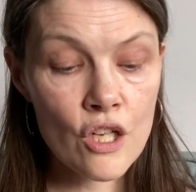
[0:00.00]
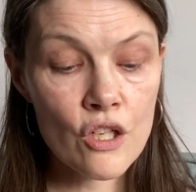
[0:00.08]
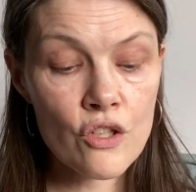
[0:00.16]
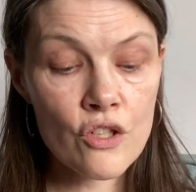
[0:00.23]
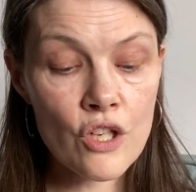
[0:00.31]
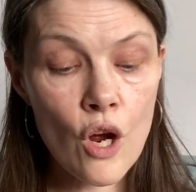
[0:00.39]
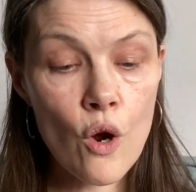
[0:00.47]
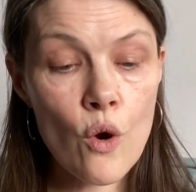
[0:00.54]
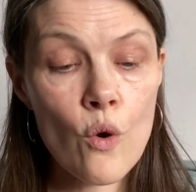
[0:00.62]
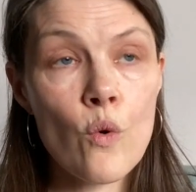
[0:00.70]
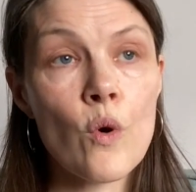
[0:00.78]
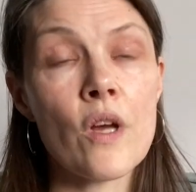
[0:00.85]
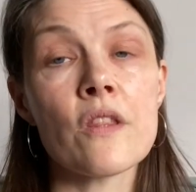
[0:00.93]

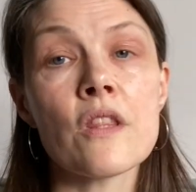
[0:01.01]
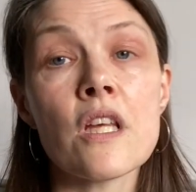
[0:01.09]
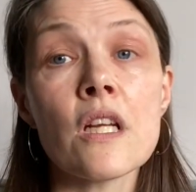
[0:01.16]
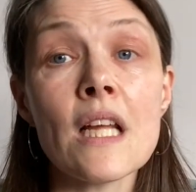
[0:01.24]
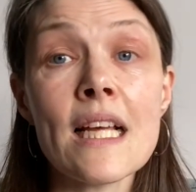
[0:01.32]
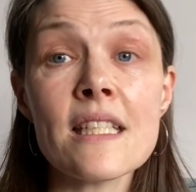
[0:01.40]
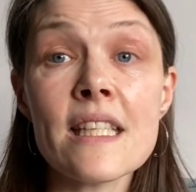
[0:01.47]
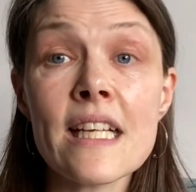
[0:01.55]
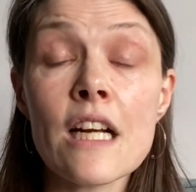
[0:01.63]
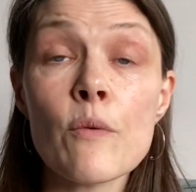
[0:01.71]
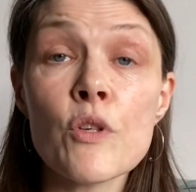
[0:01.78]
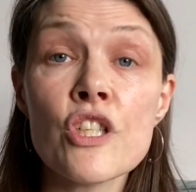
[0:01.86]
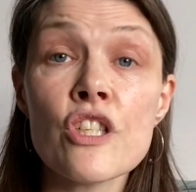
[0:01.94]
So the last thing I
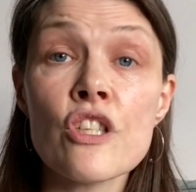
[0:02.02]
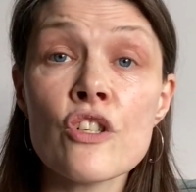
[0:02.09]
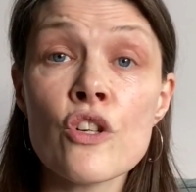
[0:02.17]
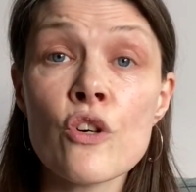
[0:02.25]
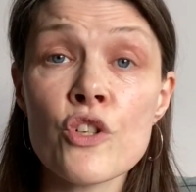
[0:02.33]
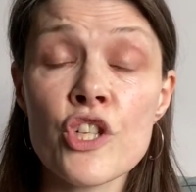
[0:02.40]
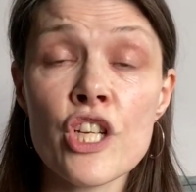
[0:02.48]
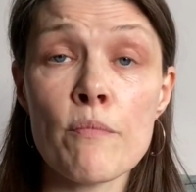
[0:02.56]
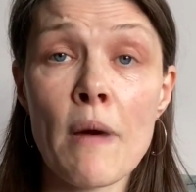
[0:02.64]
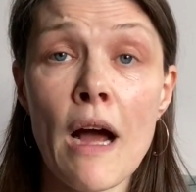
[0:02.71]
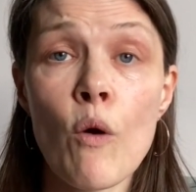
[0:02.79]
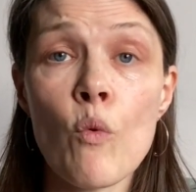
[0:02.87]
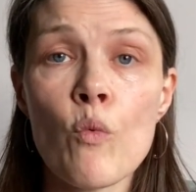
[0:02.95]
wanted to talk to you
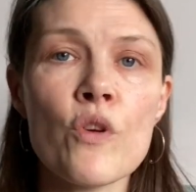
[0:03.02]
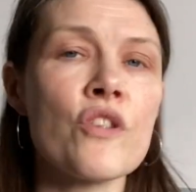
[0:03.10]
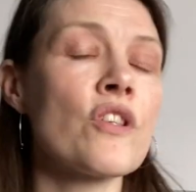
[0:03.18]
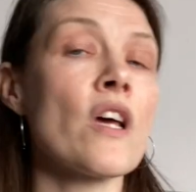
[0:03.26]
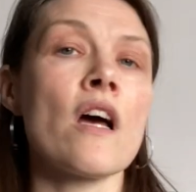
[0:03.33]
about was